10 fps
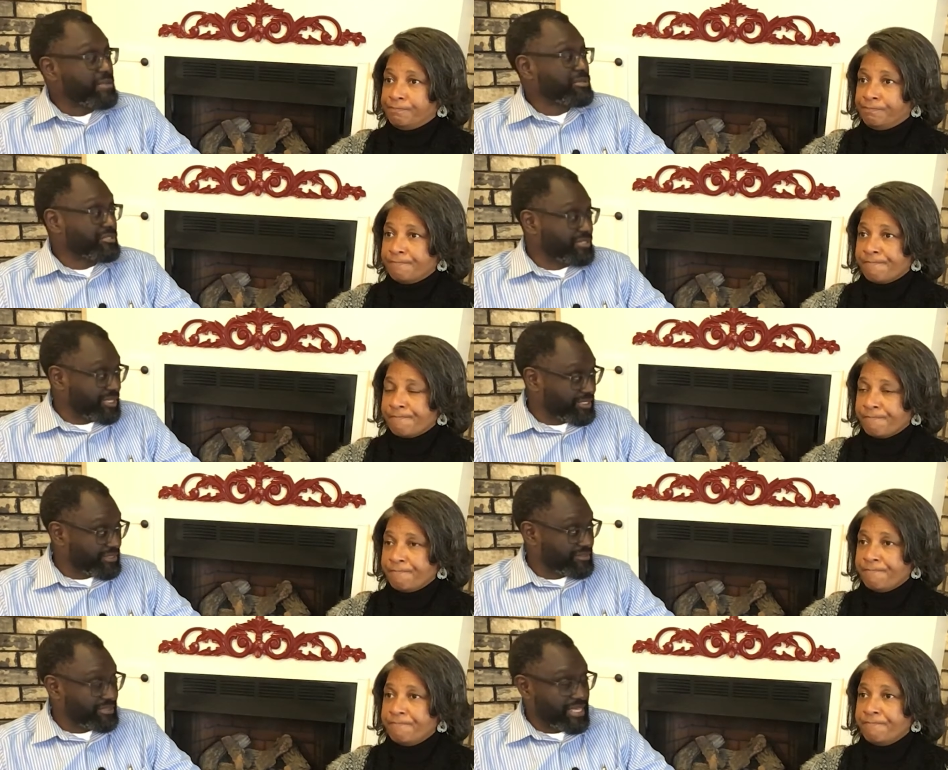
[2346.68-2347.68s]
Speaker 1: able to see.
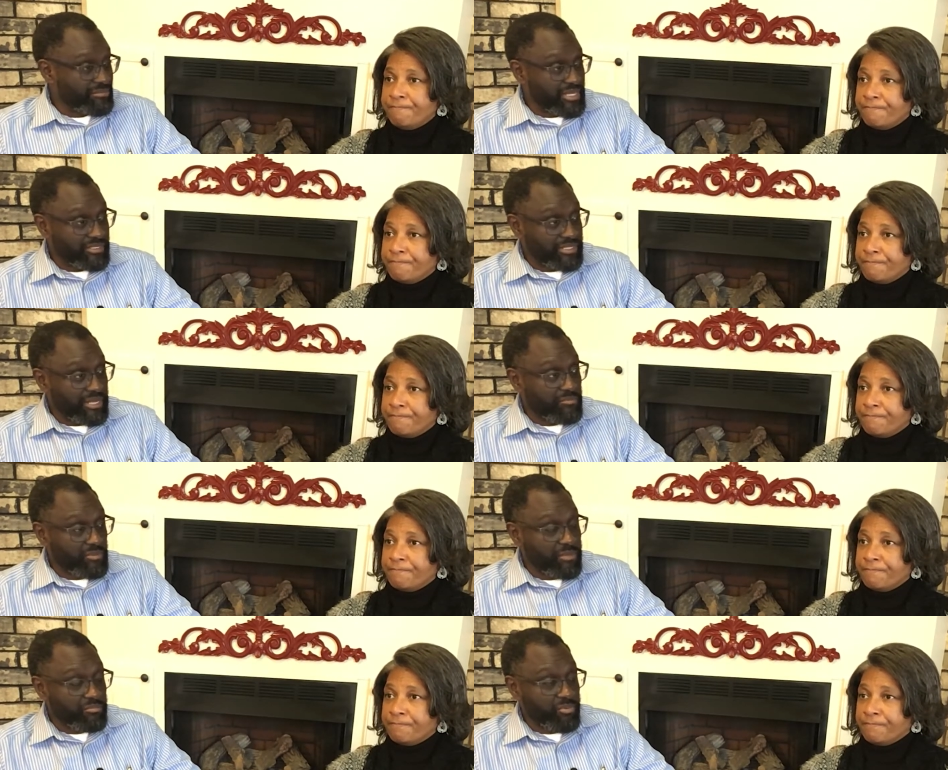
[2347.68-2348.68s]
Mm-hmm. That means that I'm,
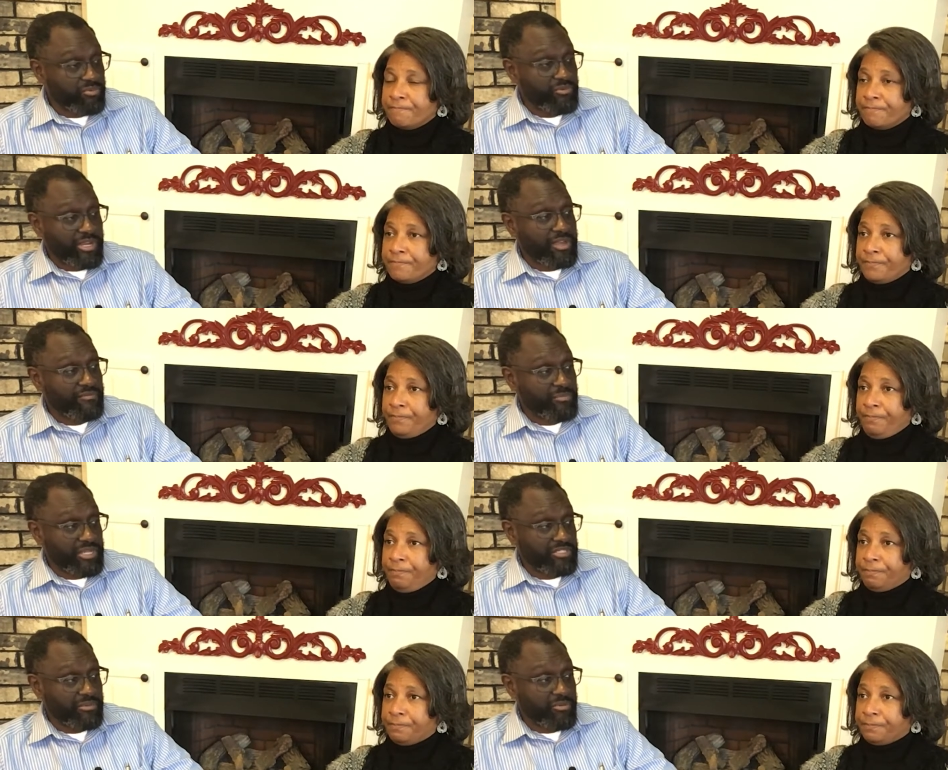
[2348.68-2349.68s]
I'm recover
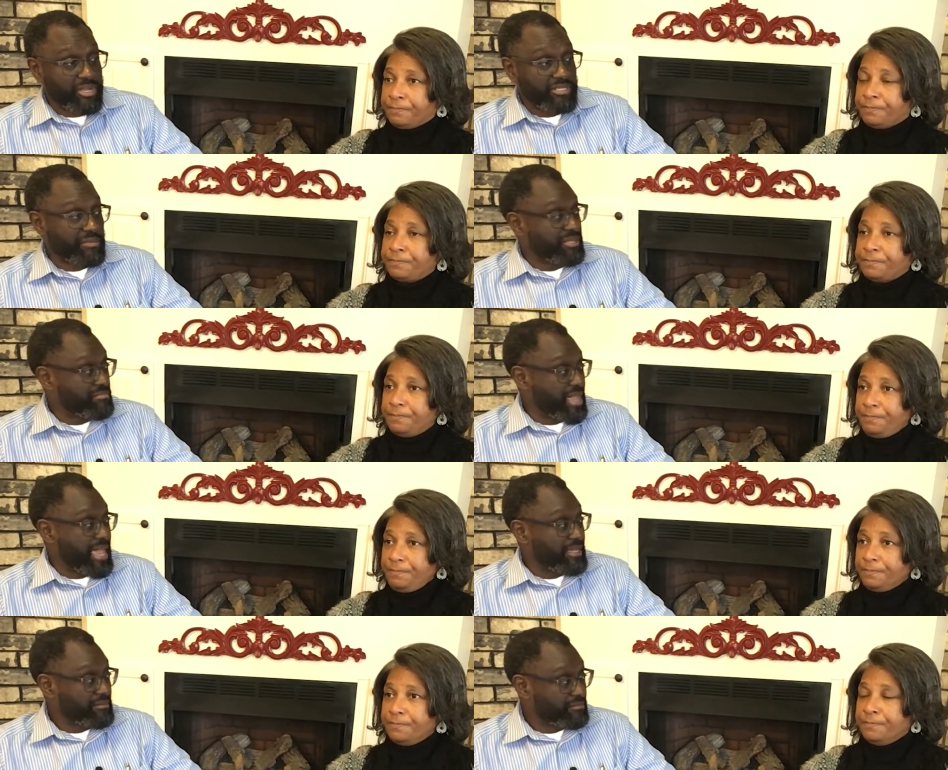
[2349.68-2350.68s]
means to bring something
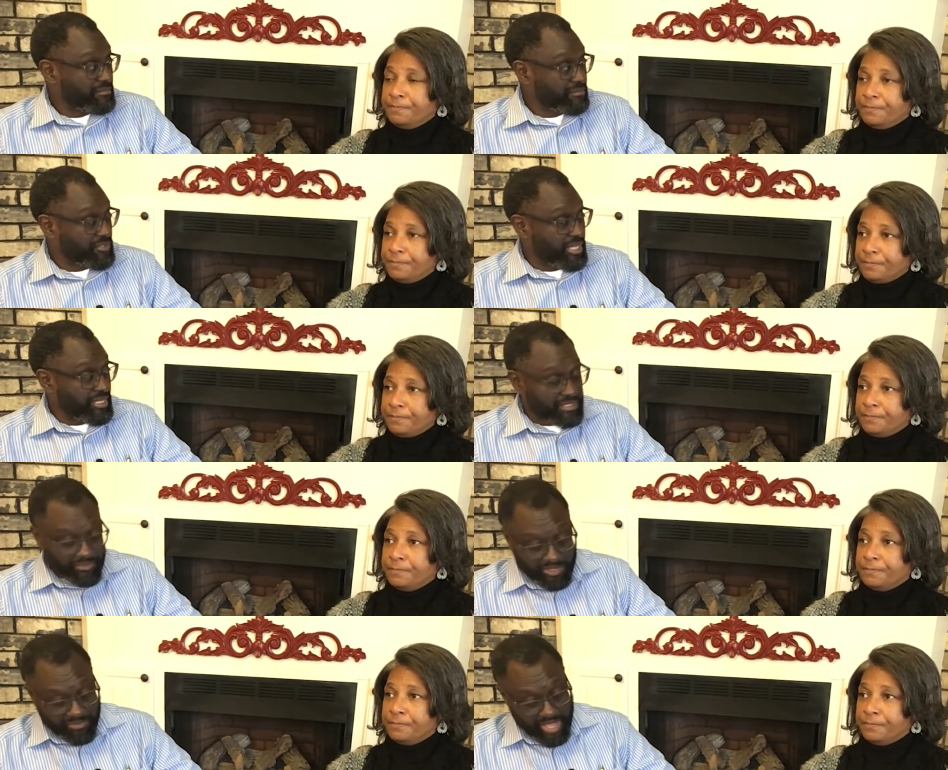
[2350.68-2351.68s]
back, to get
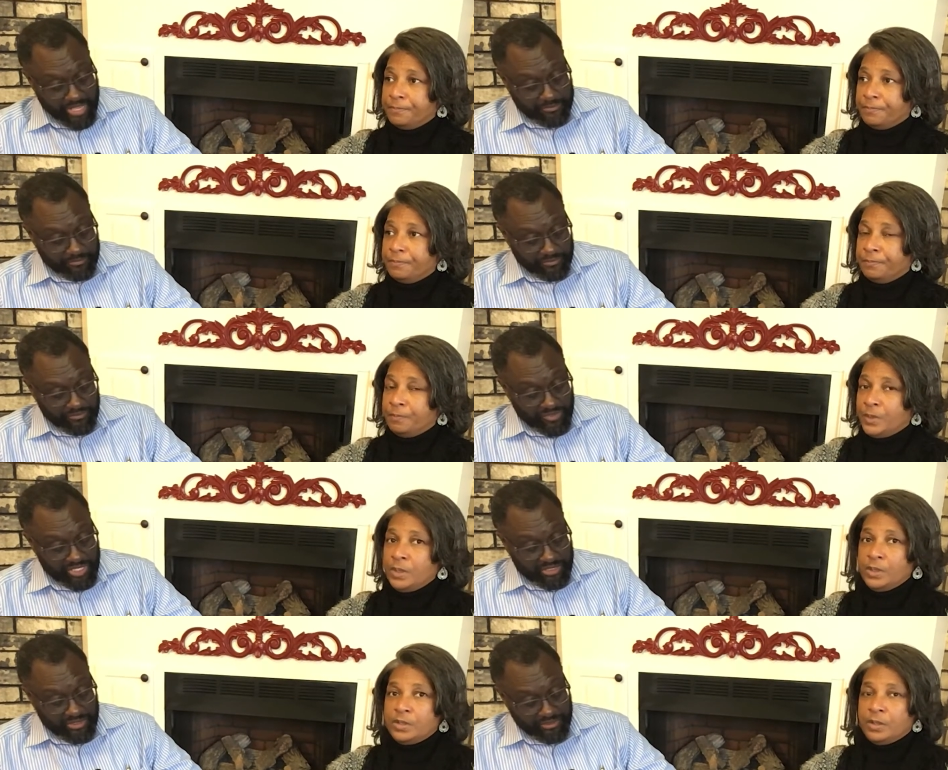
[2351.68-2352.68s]
something back.
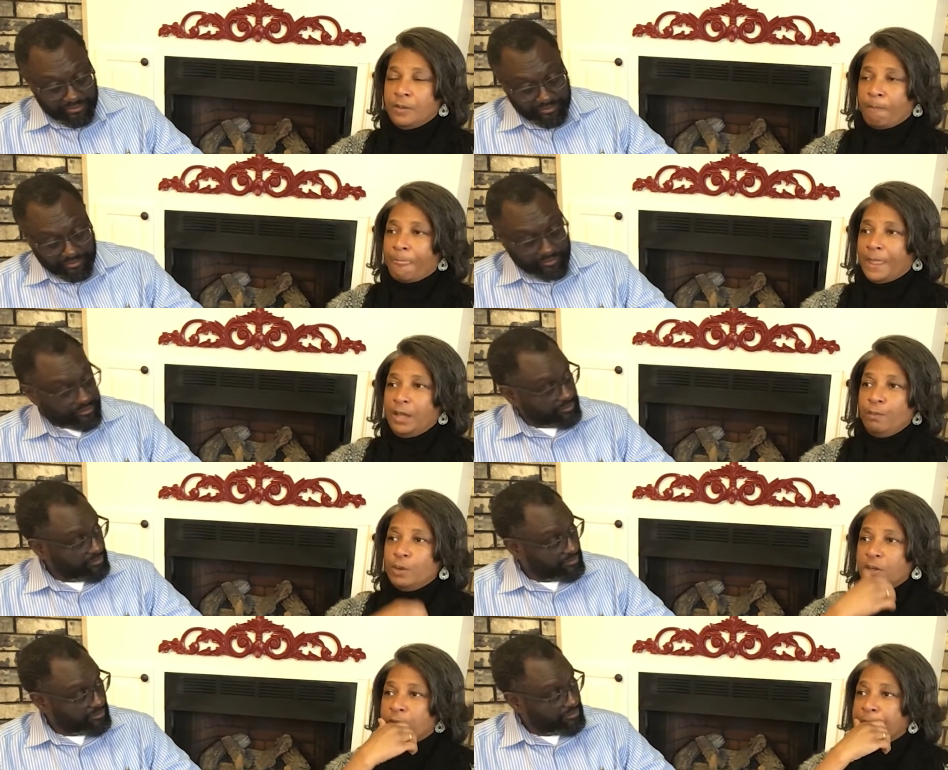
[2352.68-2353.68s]
Then,
Speaker 2: so I'm
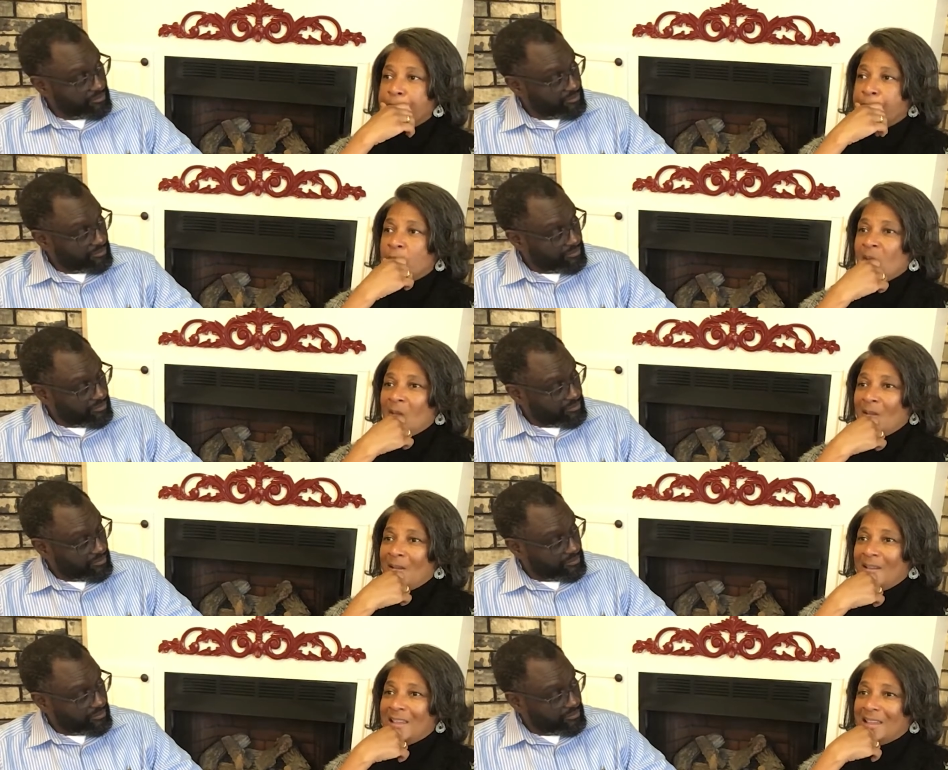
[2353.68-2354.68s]
wondering
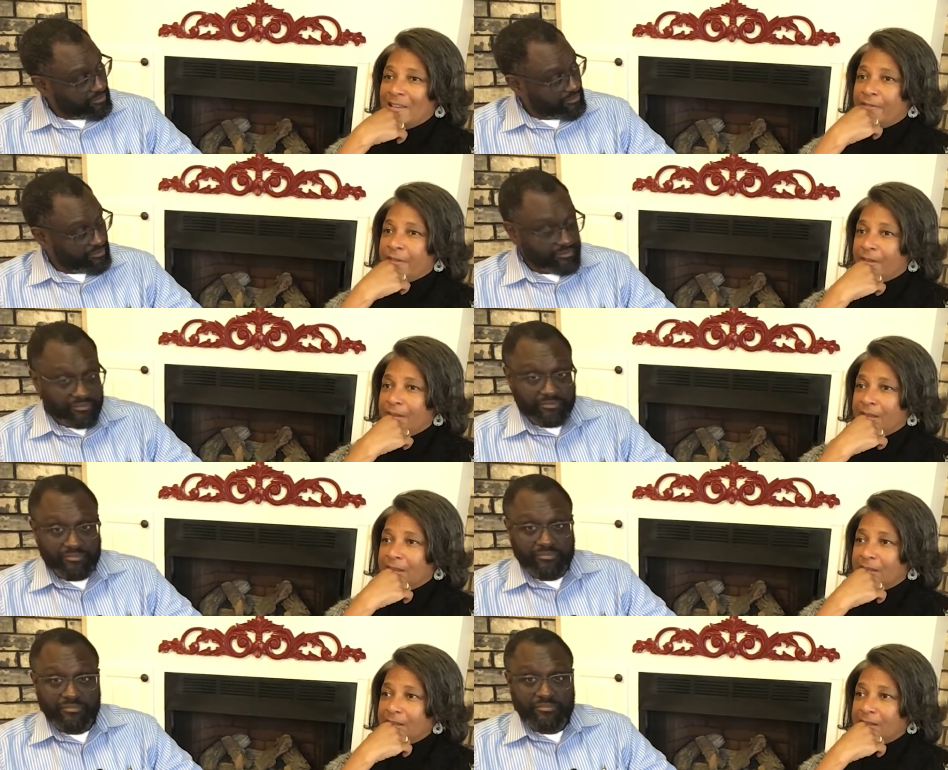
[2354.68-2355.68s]
if
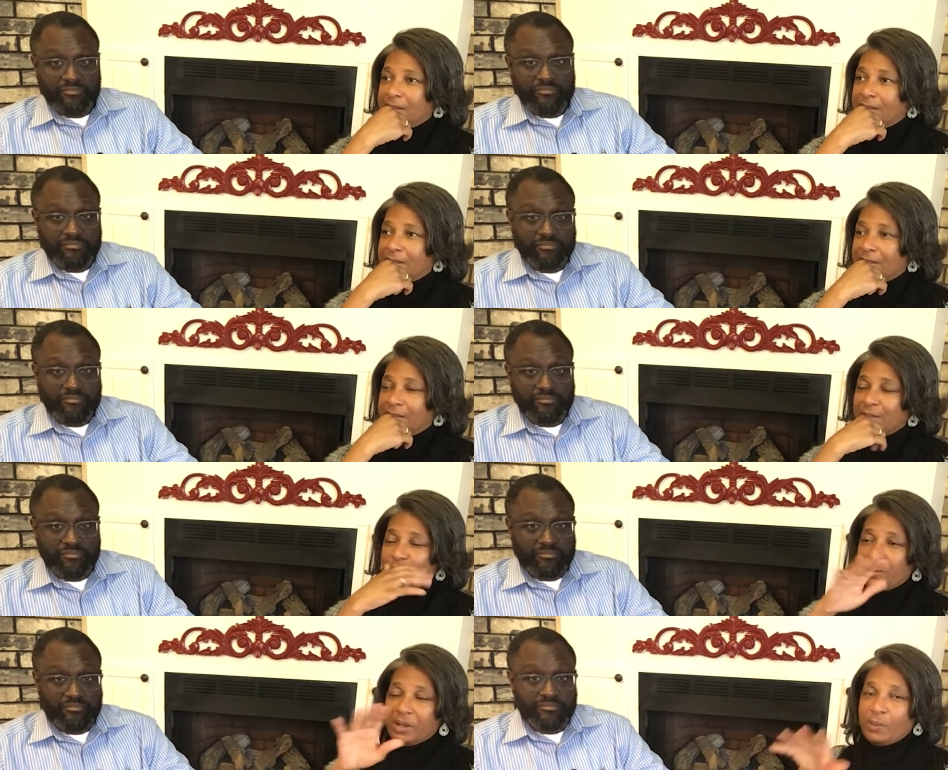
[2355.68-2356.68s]

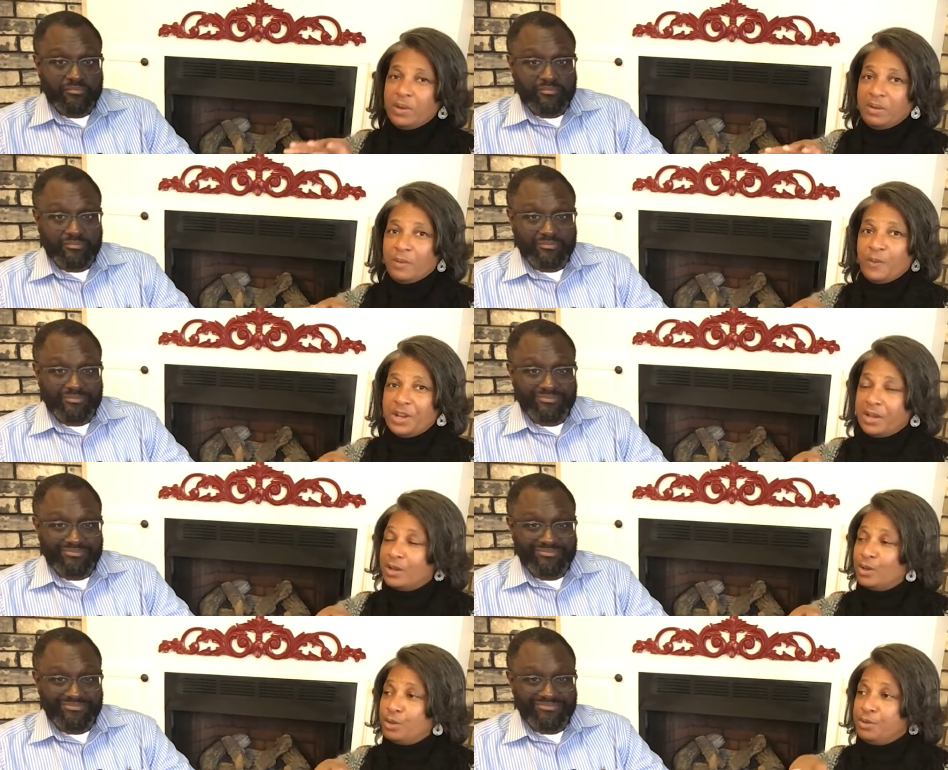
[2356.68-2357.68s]
Okay, we, and we're not
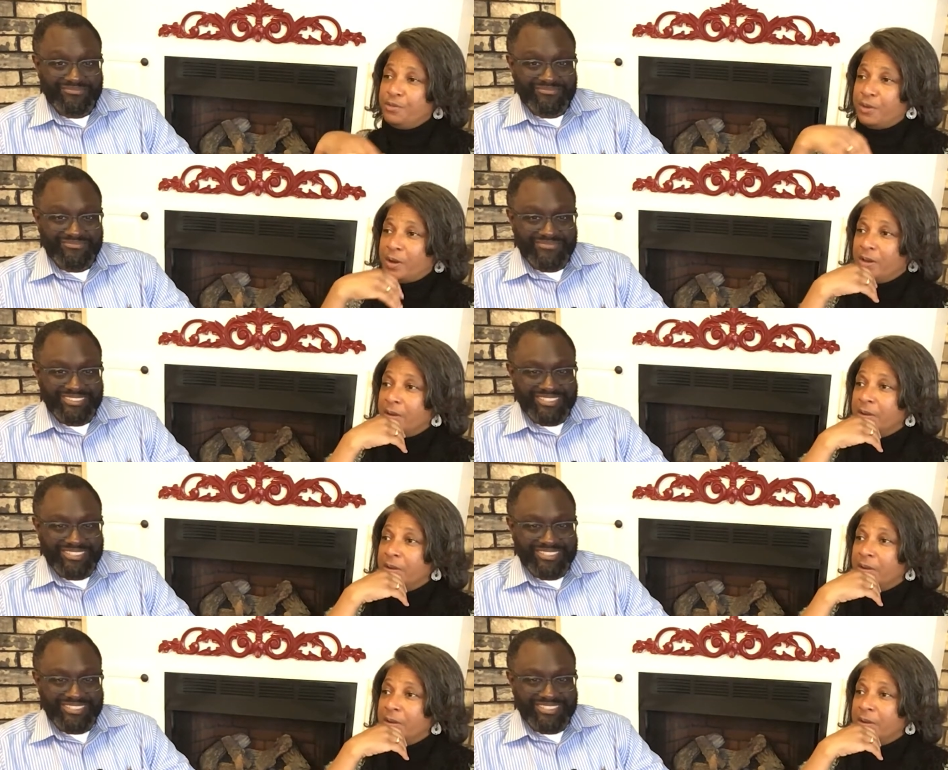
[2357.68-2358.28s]
going to go too far here.